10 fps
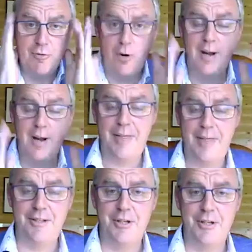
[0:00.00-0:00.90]
thank you,
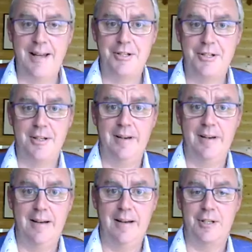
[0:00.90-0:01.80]
Jason.
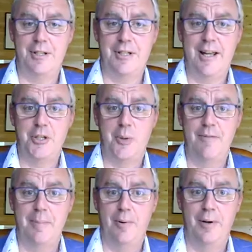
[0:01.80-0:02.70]
Just to say to
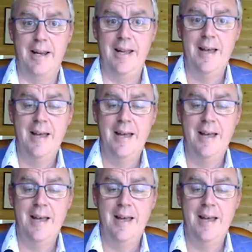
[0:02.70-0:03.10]
everybody,